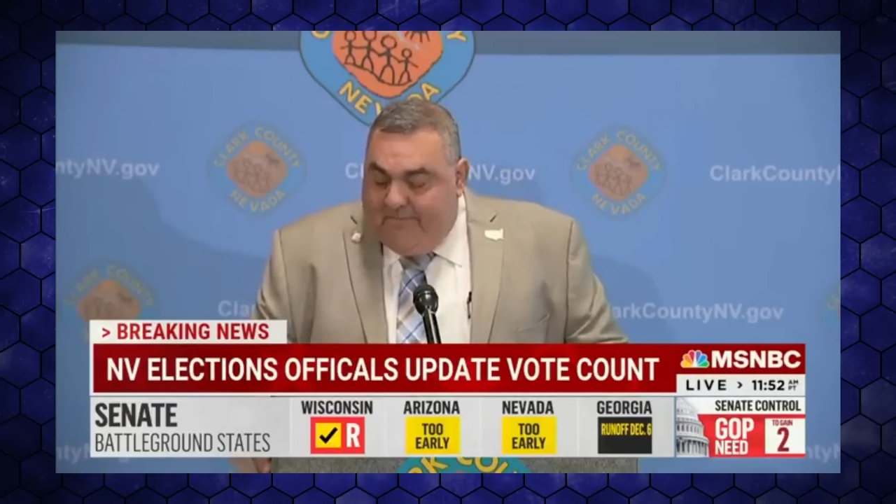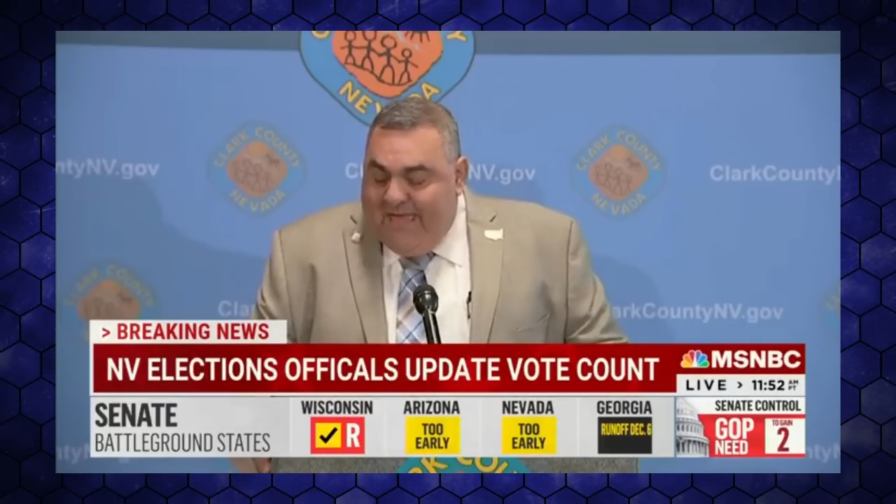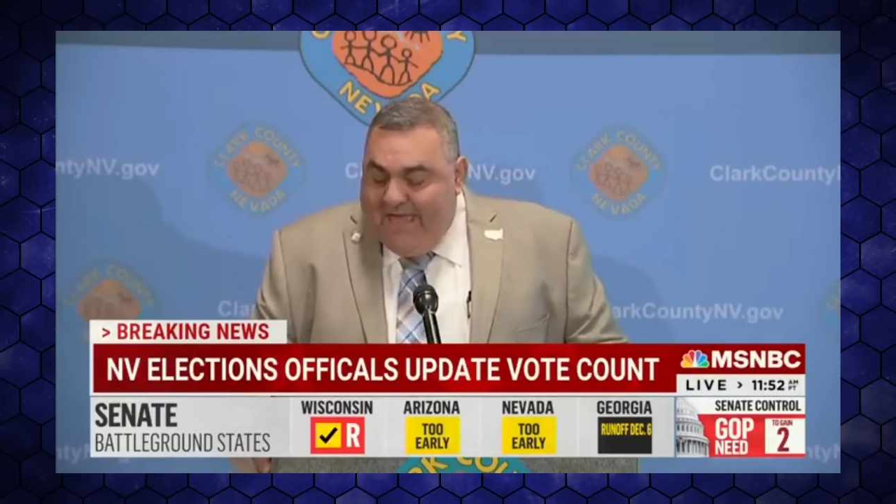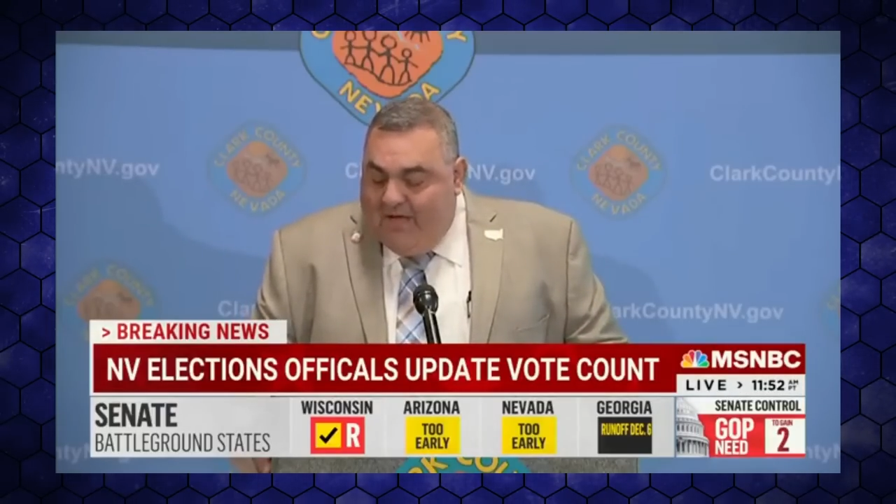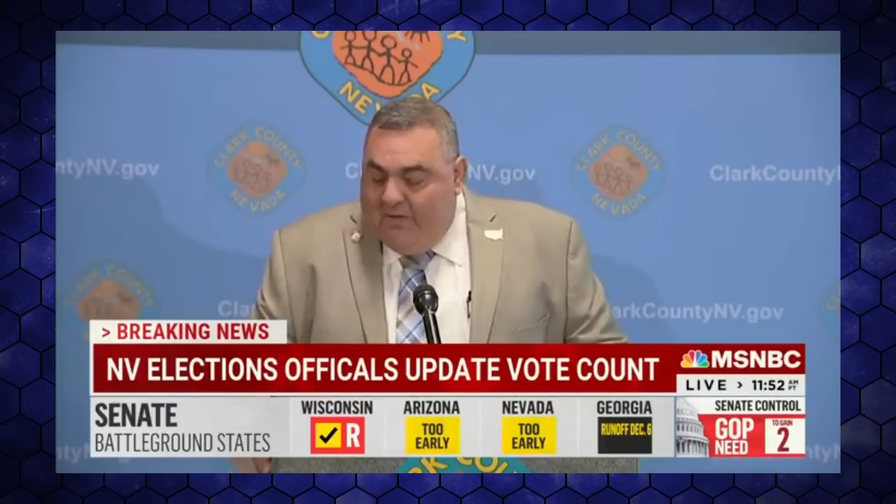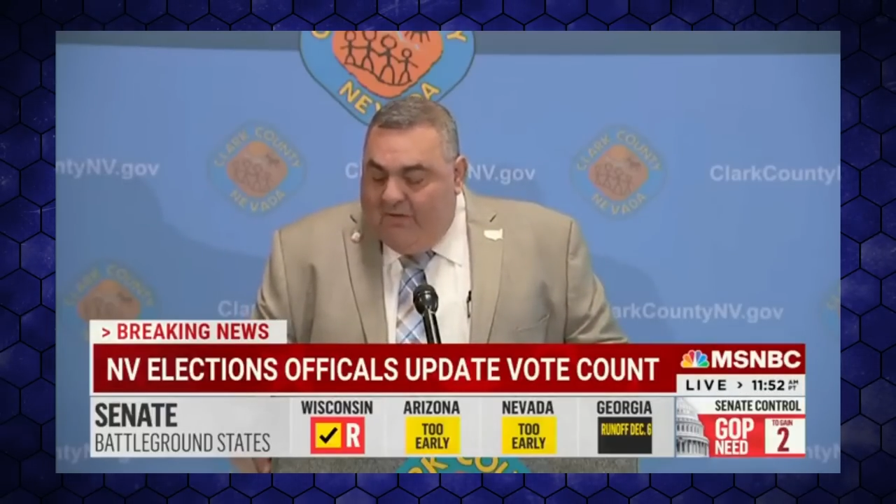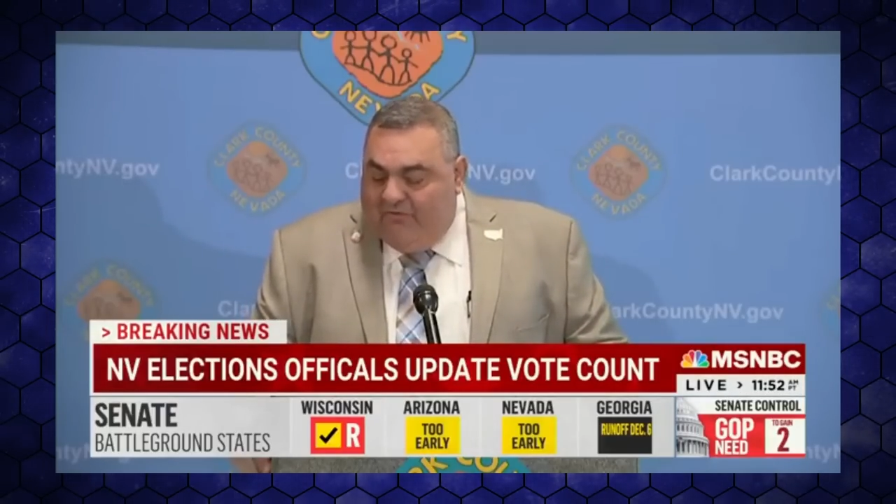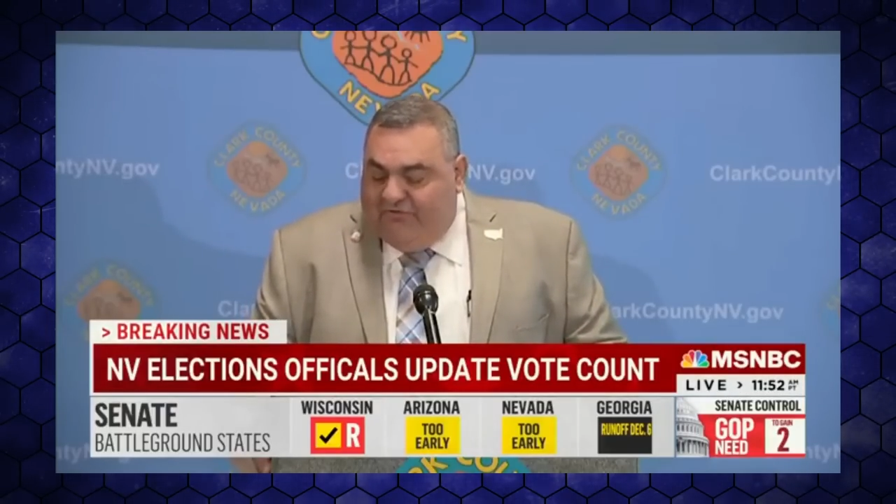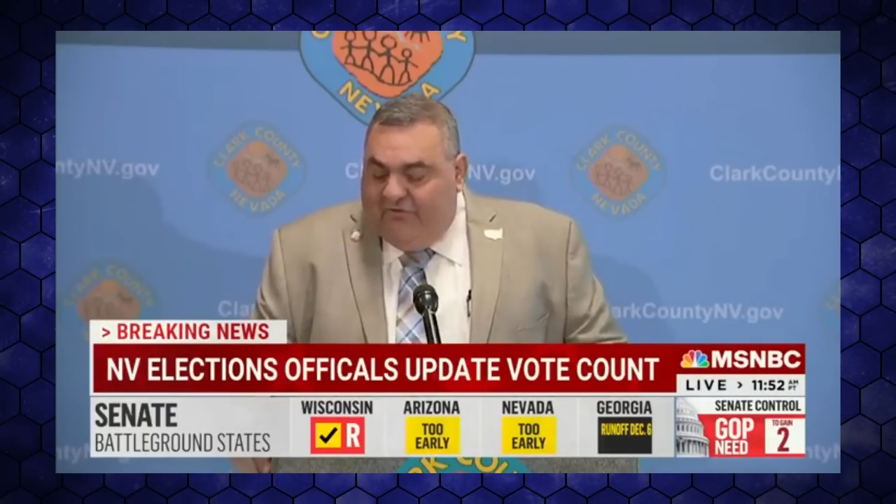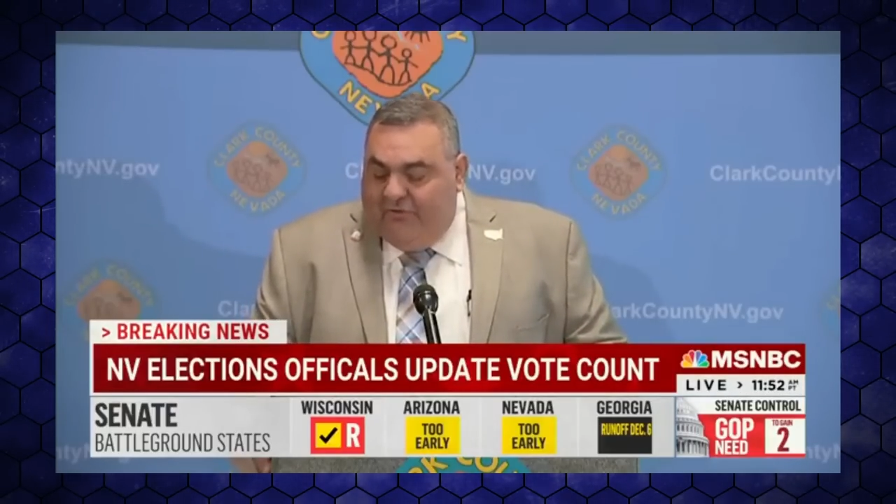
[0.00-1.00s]
mail
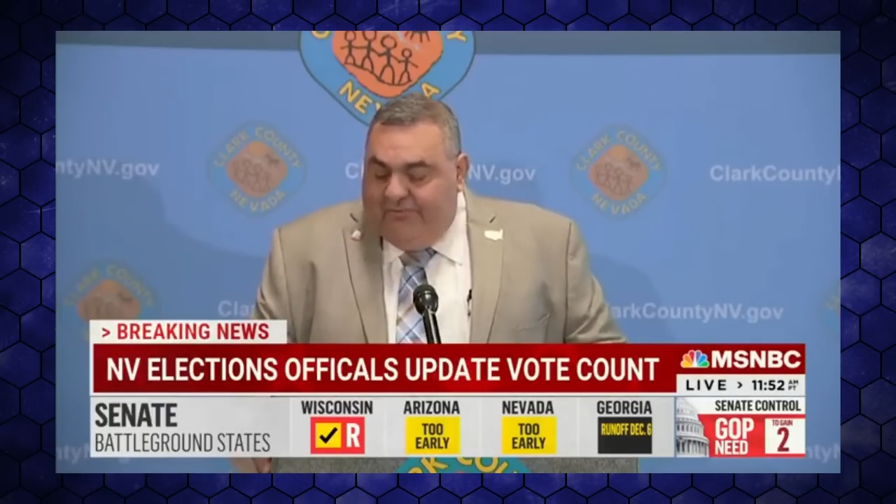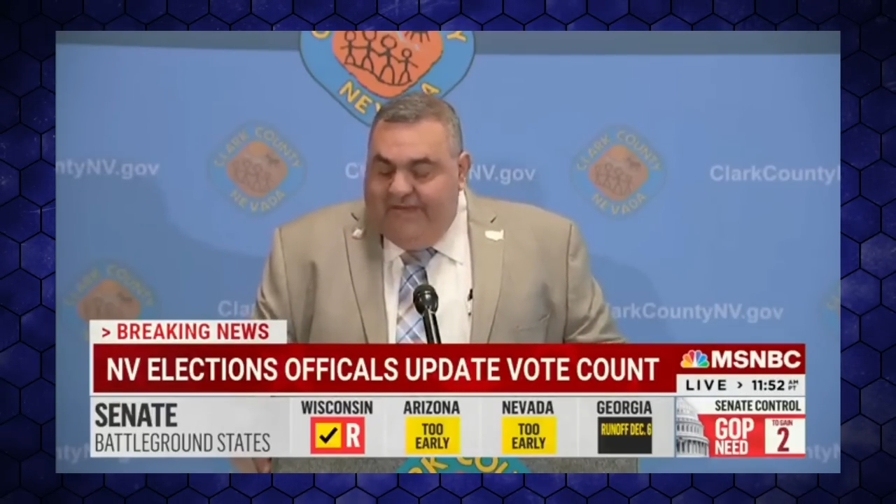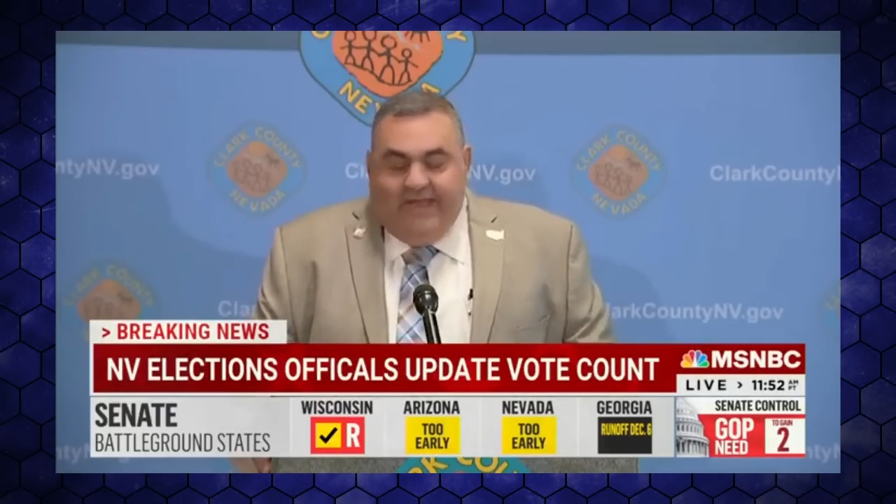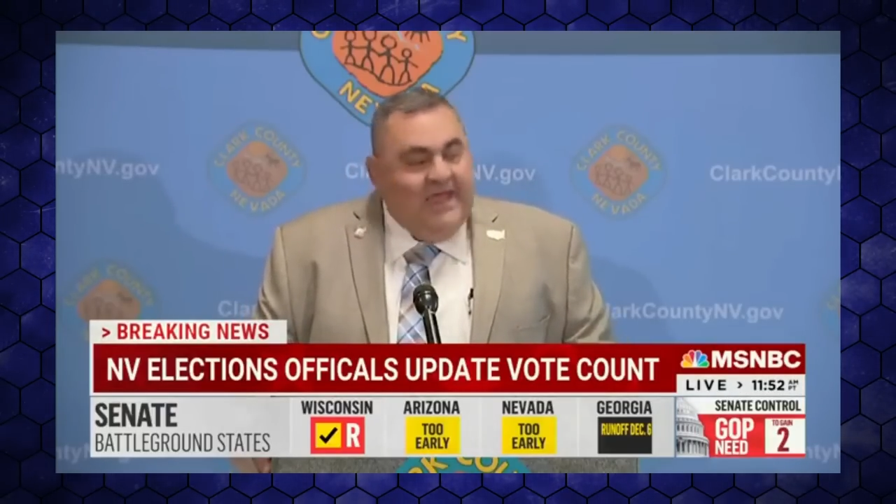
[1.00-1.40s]
should be